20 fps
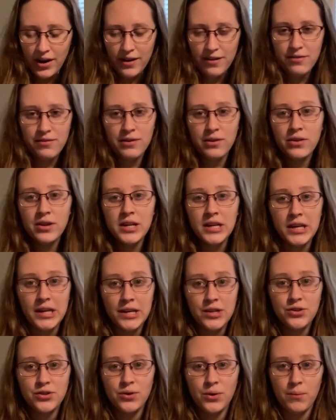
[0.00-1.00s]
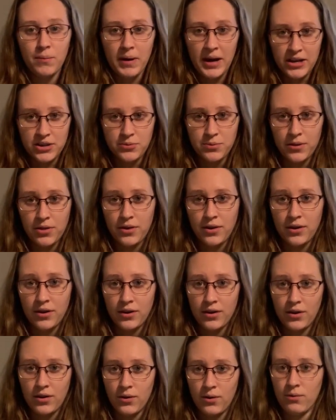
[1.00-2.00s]
I feel the need to match with
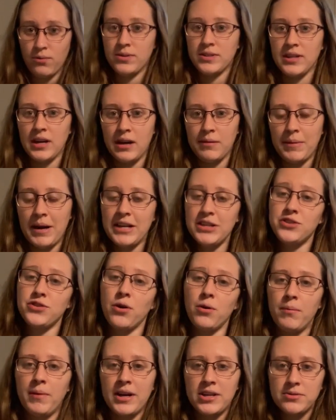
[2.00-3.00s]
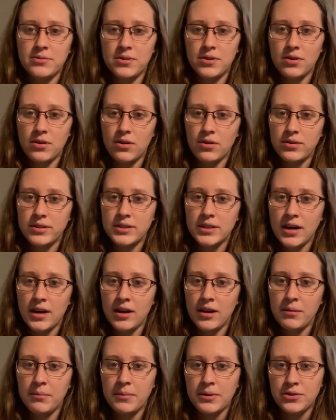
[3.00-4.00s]
her all the time. I don't match with her all the
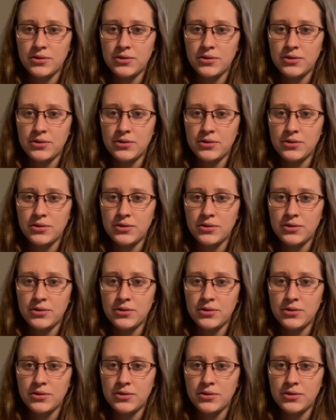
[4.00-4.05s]
time.